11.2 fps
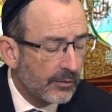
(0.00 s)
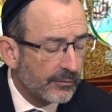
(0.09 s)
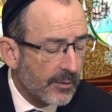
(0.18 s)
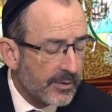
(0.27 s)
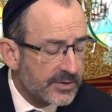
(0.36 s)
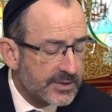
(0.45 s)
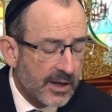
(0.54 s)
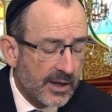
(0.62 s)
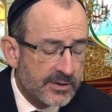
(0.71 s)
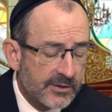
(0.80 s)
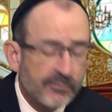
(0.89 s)
From the
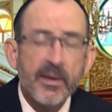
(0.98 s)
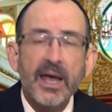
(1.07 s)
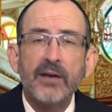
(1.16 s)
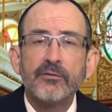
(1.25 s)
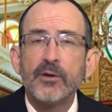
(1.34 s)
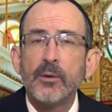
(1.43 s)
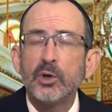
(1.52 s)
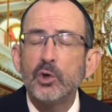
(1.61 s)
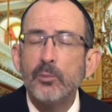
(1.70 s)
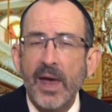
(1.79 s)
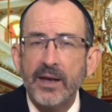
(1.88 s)
sons of man, from
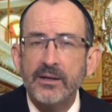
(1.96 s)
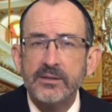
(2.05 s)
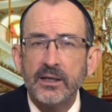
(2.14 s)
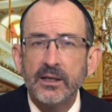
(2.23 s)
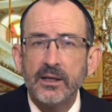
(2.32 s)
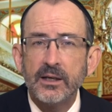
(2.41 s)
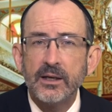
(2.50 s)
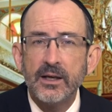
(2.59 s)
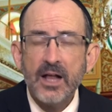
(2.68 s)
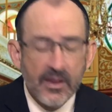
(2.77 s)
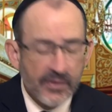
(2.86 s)
humanity.
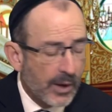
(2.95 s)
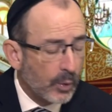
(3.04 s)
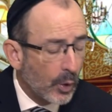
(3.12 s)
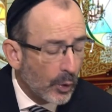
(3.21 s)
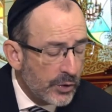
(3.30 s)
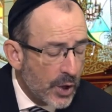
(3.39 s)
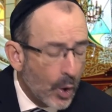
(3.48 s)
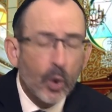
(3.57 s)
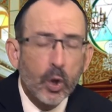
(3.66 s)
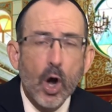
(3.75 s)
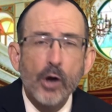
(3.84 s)
They will no
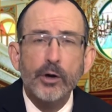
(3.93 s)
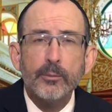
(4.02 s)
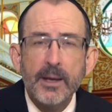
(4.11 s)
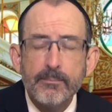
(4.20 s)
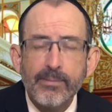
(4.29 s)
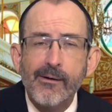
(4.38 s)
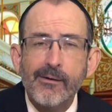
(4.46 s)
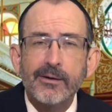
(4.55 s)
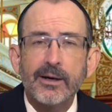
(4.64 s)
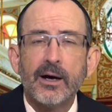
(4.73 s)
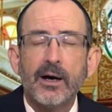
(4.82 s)
longer be
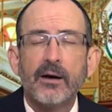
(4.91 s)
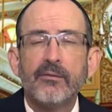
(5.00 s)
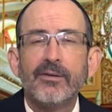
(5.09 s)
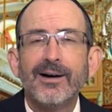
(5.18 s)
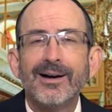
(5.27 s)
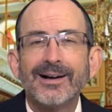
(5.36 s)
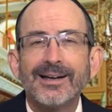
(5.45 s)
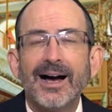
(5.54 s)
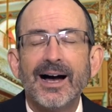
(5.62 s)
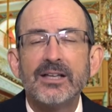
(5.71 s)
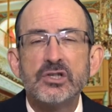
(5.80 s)
part of
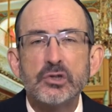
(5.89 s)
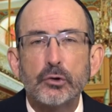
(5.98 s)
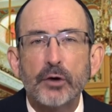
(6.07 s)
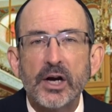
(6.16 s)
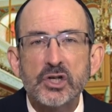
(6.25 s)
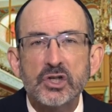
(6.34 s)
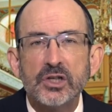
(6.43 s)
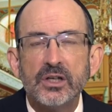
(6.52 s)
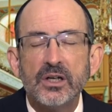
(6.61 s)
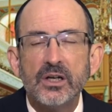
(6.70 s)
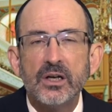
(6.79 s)
God's creation.
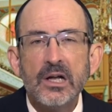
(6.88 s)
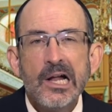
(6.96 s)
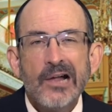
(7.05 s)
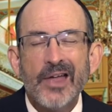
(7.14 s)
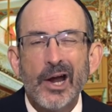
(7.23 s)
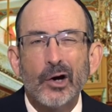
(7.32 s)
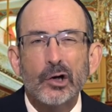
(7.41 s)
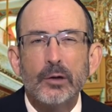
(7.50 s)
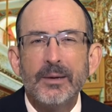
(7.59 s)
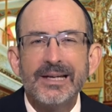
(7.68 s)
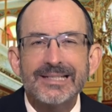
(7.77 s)
They are going
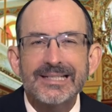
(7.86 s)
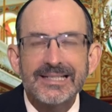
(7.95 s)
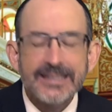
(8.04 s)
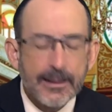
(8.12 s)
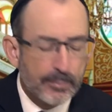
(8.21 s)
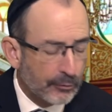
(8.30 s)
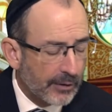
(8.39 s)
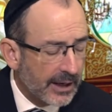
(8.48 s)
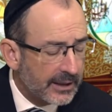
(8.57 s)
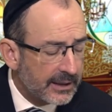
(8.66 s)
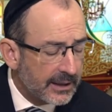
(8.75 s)
to be
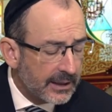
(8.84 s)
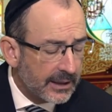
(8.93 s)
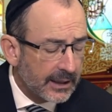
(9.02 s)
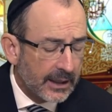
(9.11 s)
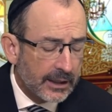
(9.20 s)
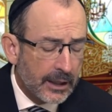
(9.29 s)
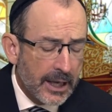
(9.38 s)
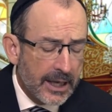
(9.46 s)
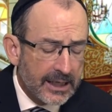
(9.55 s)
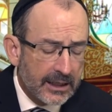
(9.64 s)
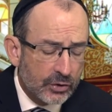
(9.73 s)
separated in
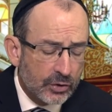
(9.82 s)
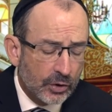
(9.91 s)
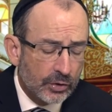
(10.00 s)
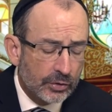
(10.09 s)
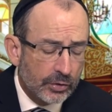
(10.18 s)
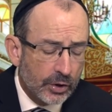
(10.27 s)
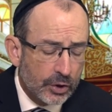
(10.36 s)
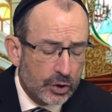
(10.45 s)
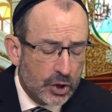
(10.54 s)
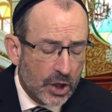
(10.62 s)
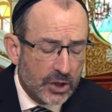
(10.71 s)
eternal
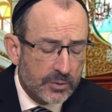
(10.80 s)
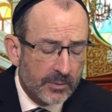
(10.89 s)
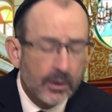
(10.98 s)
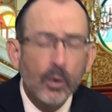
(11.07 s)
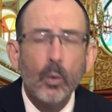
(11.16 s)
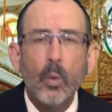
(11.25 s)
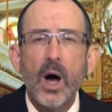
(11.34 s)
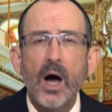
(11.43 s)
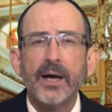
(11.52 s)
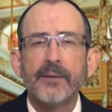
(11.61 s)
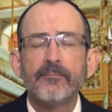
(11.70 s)
judgment.
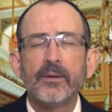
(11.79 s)
Why?